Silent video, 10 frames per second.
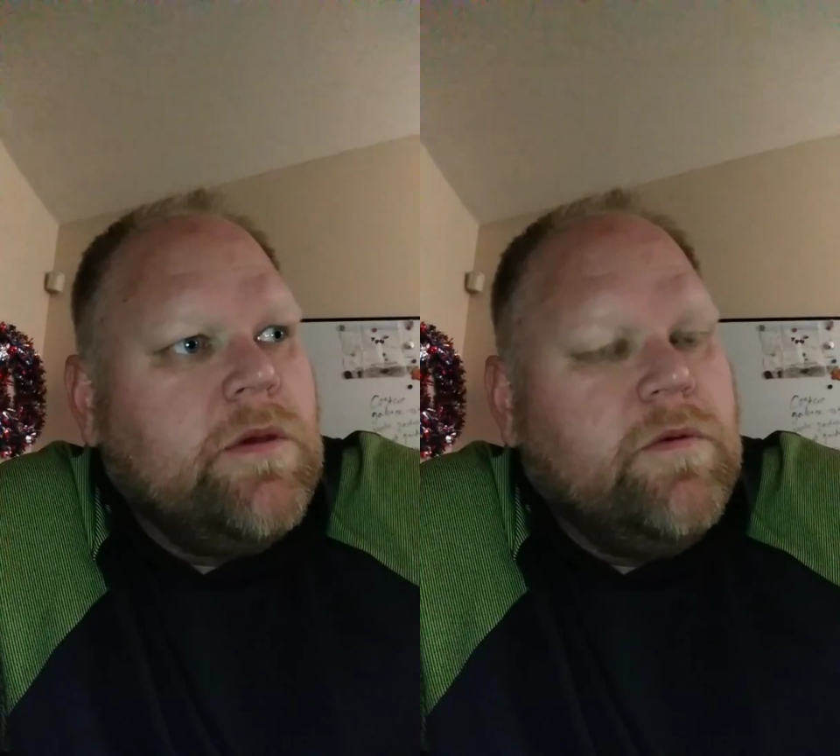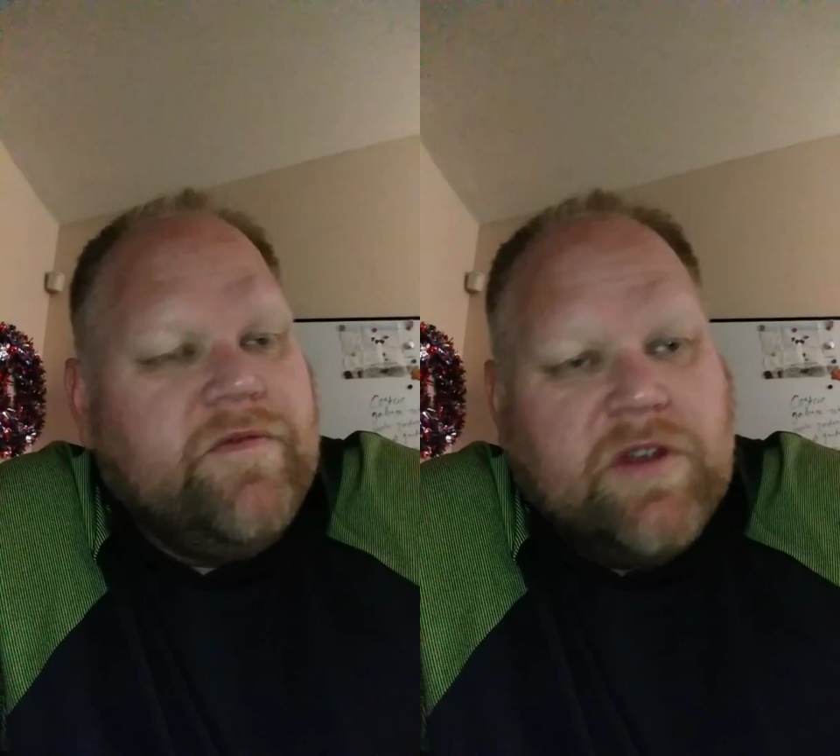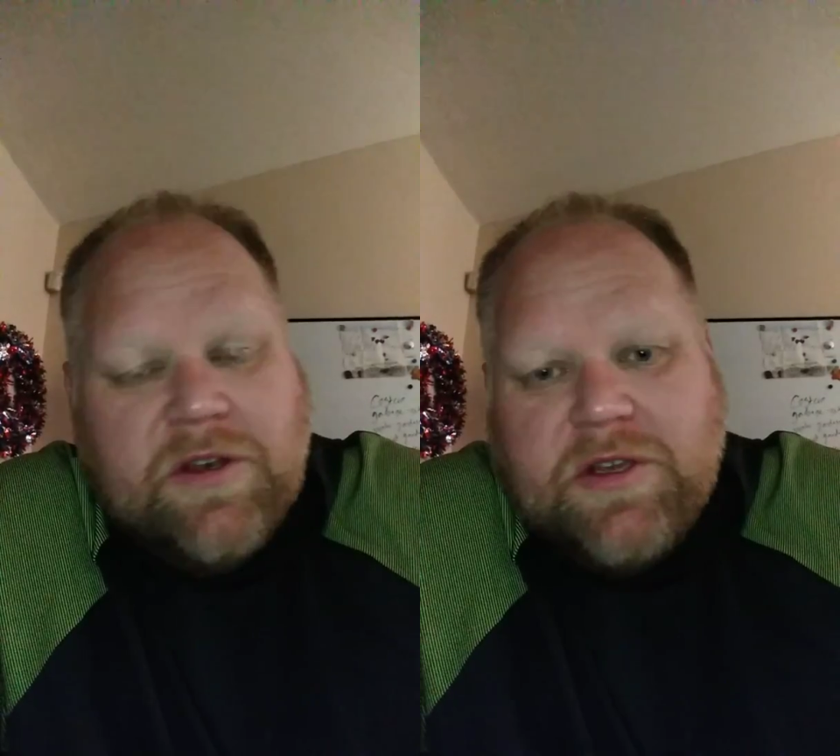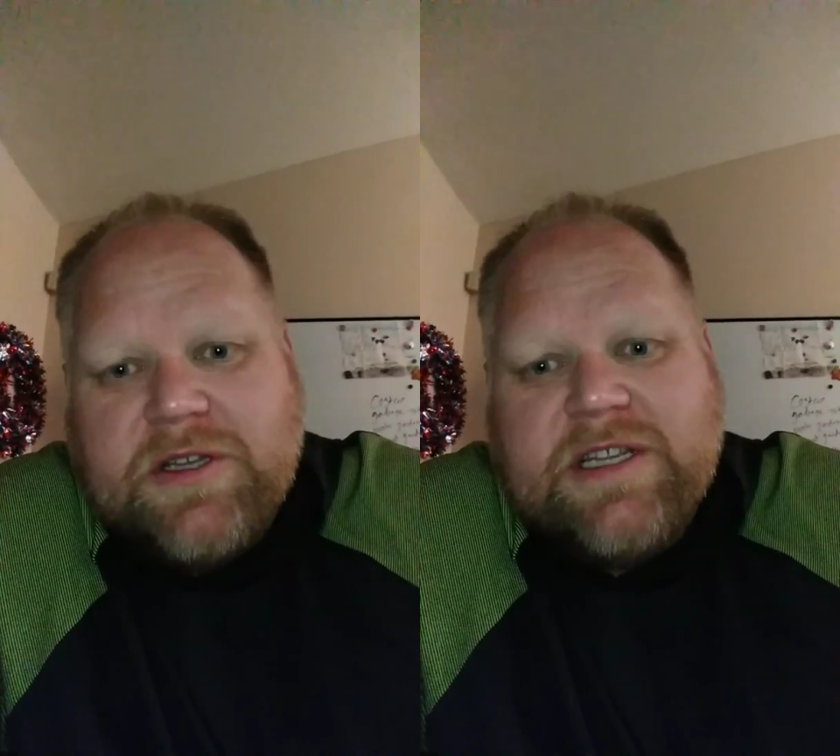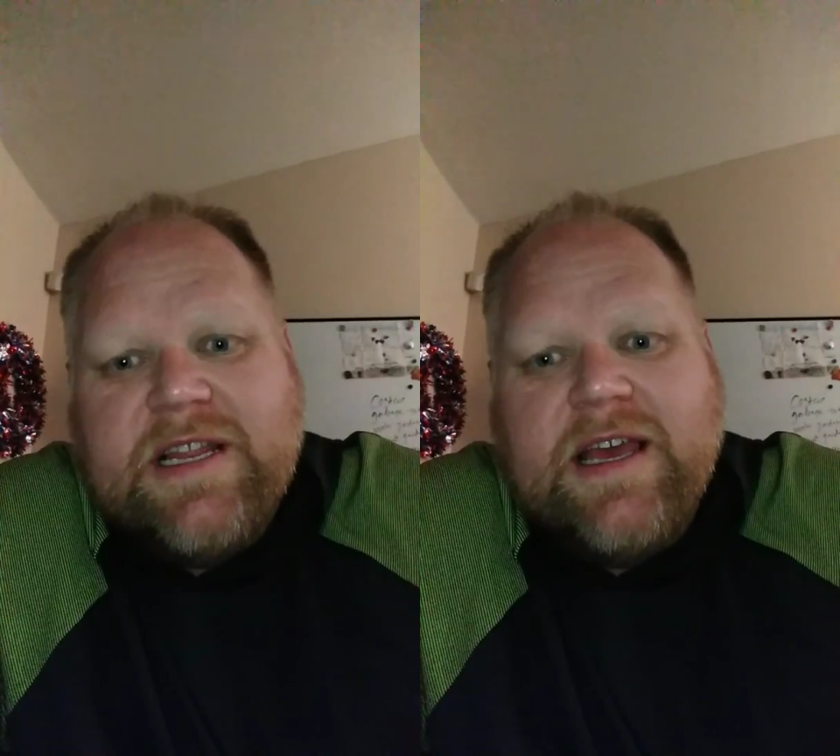done good
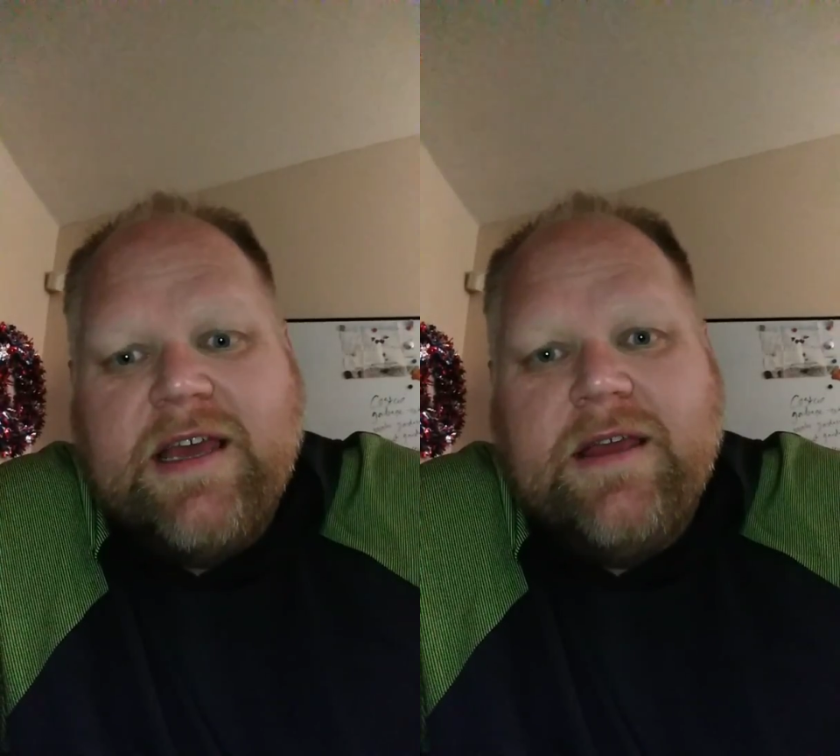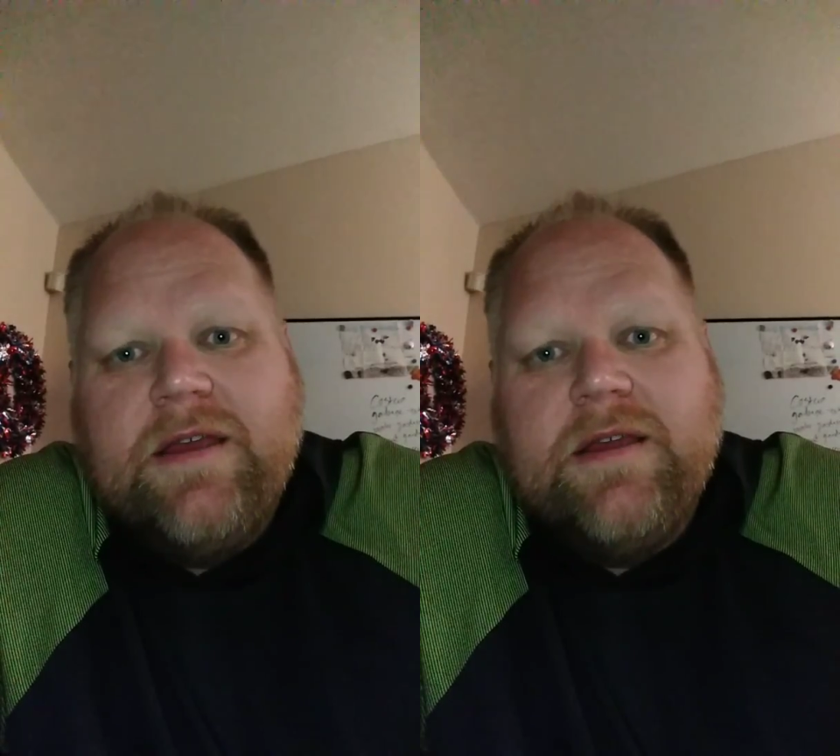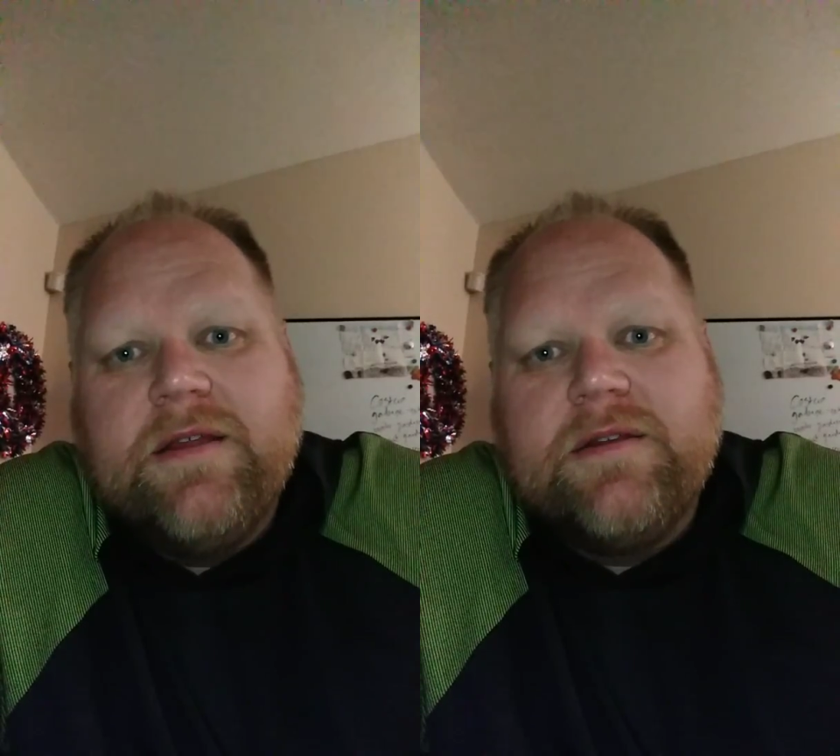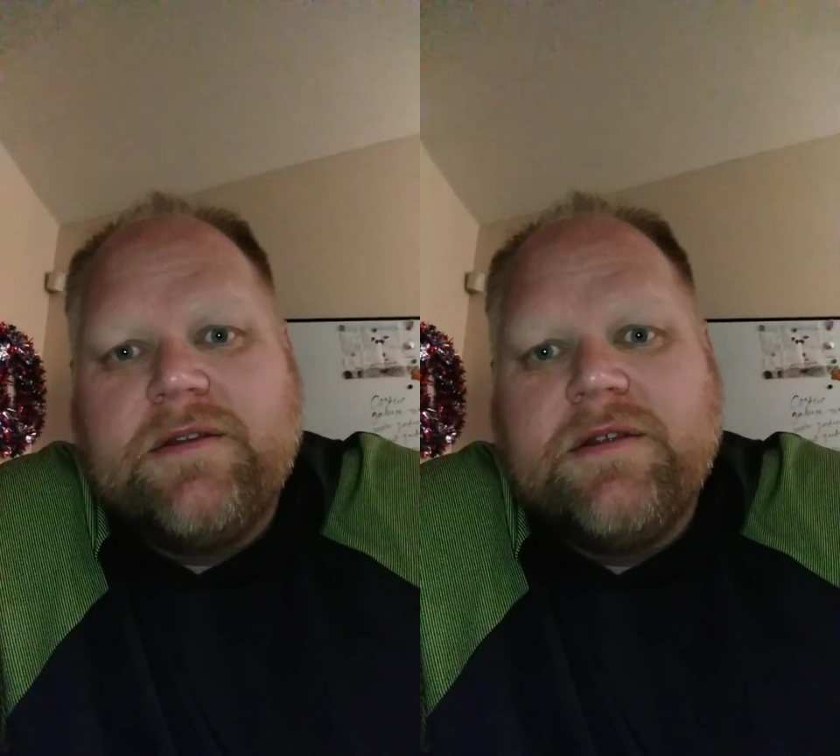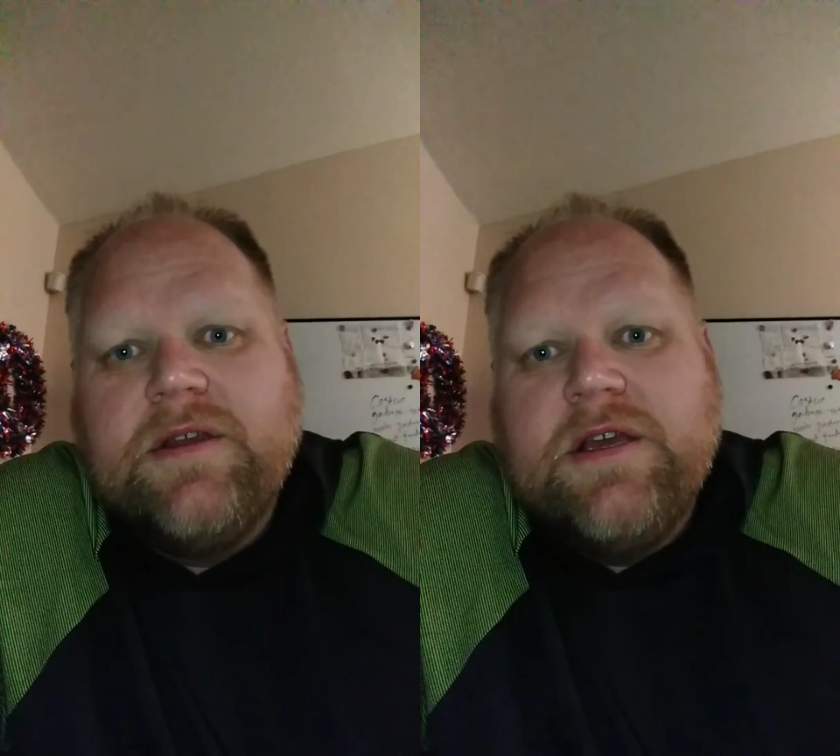today and
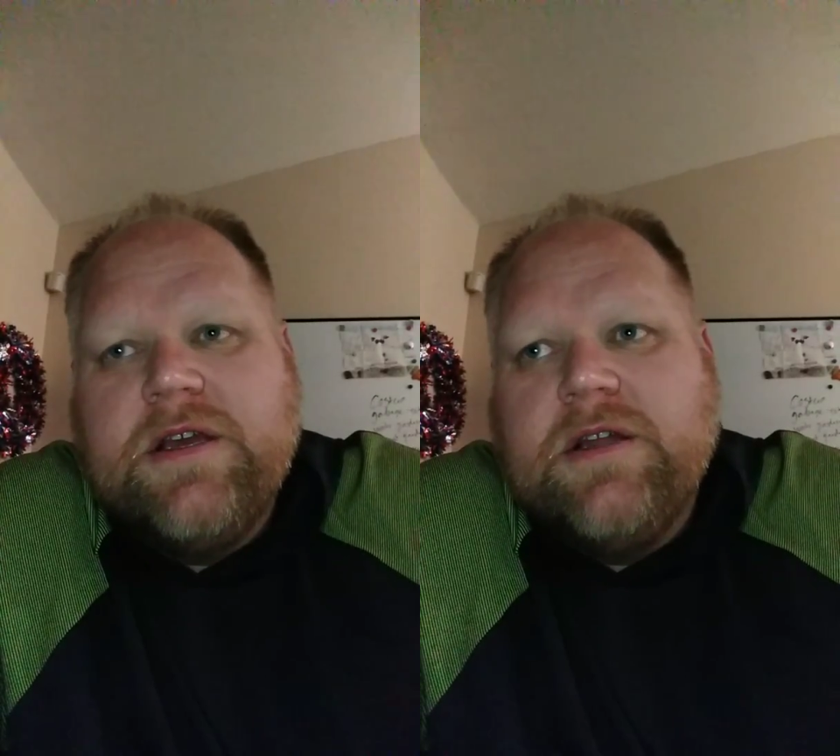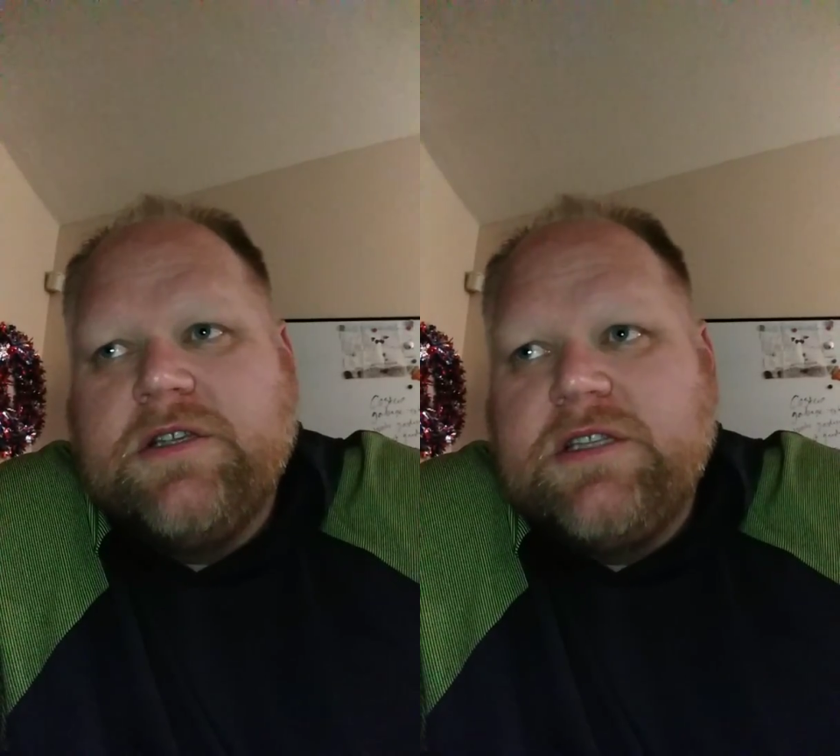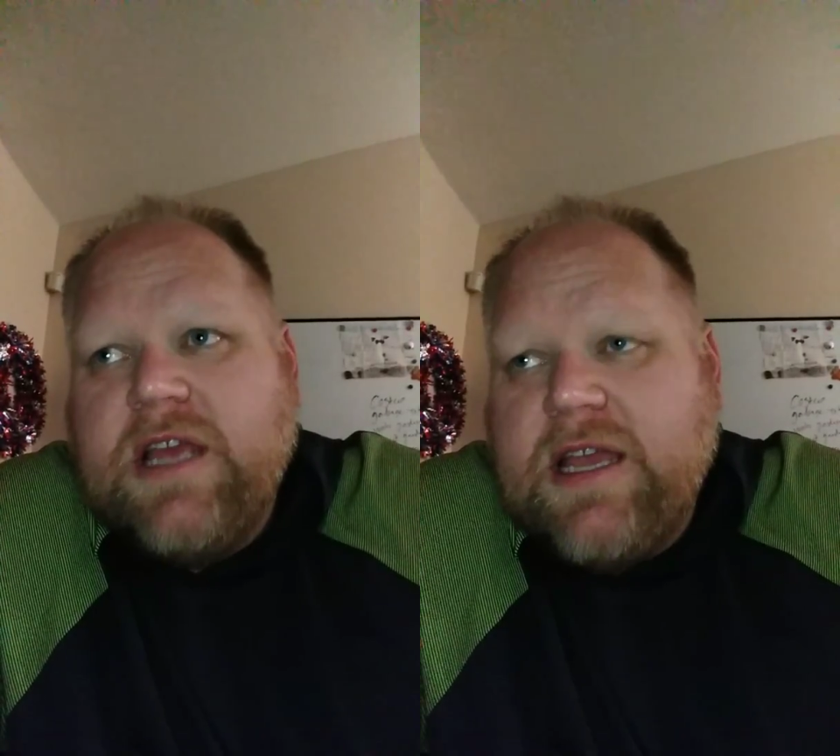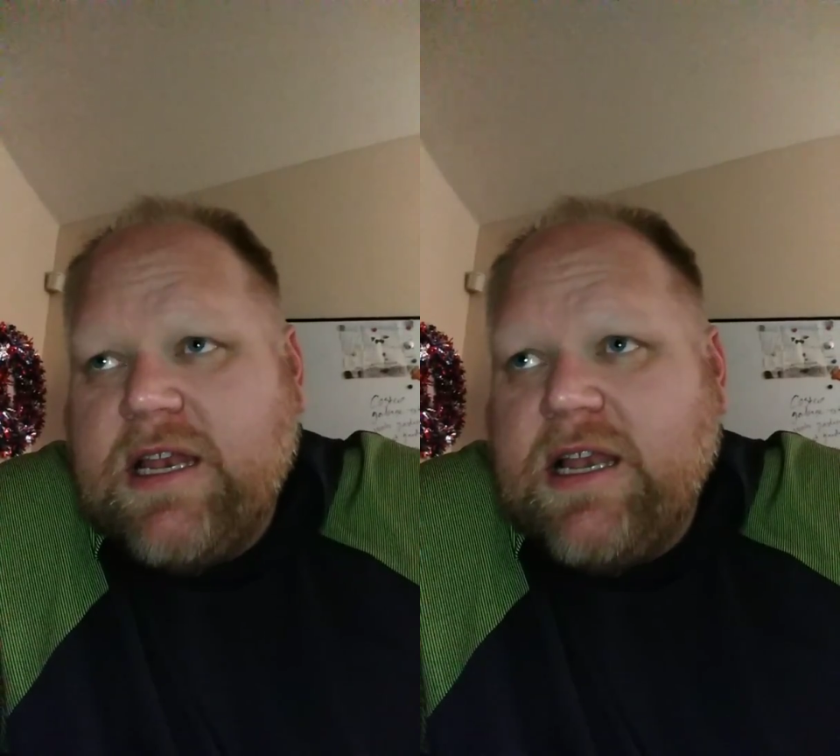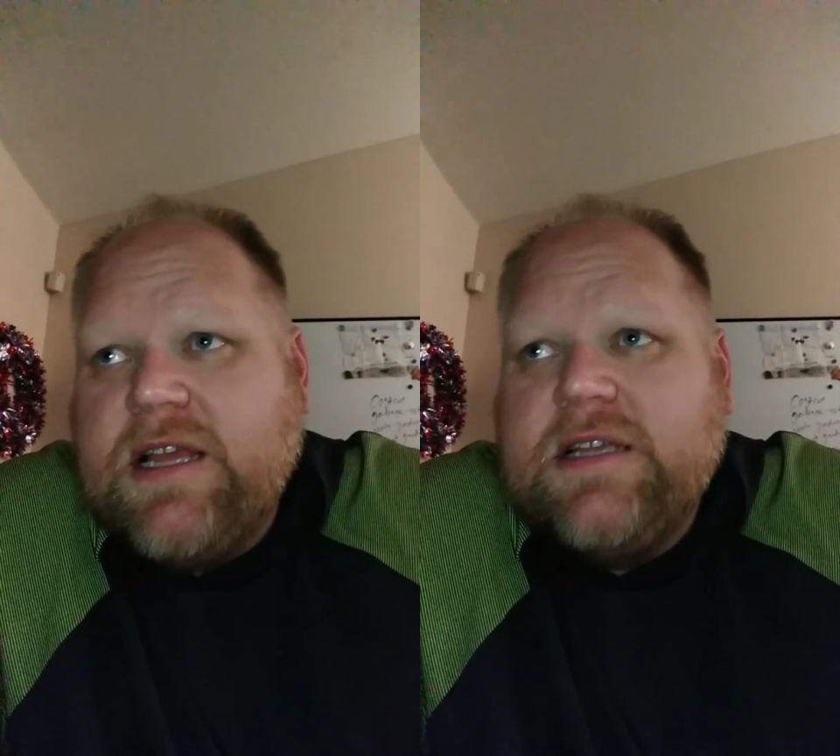just taking
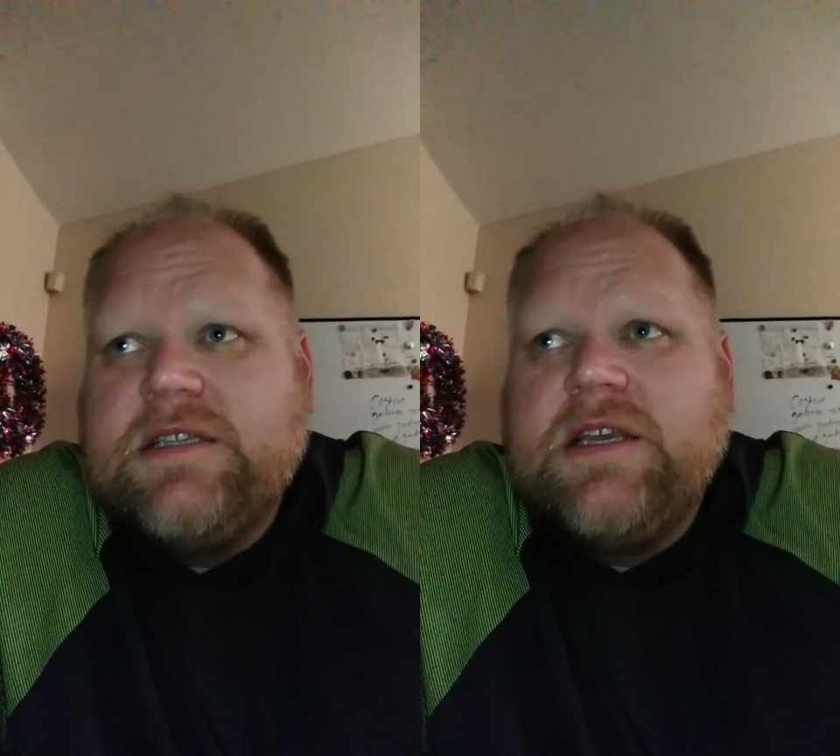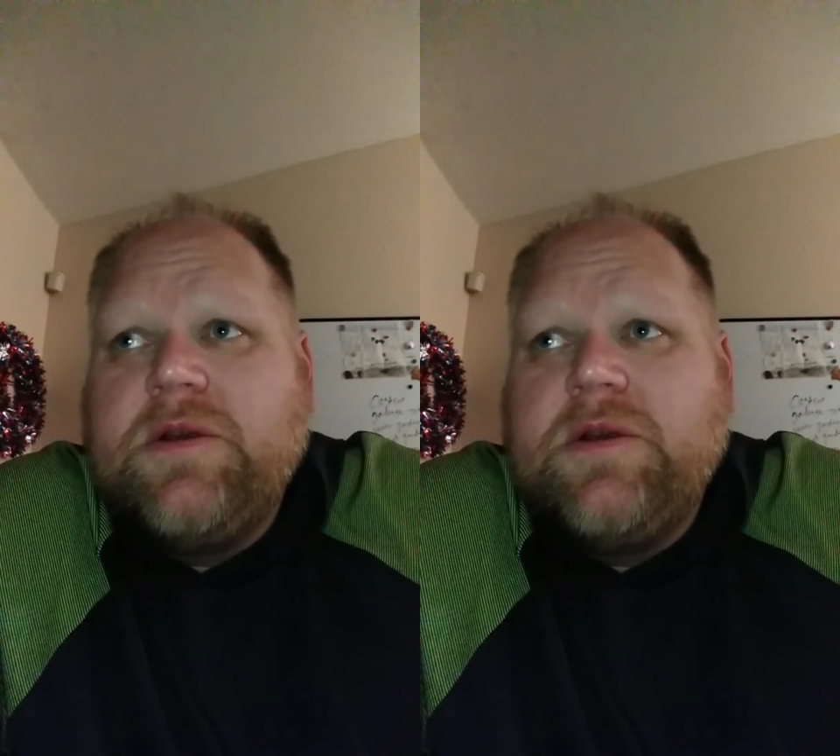it easy.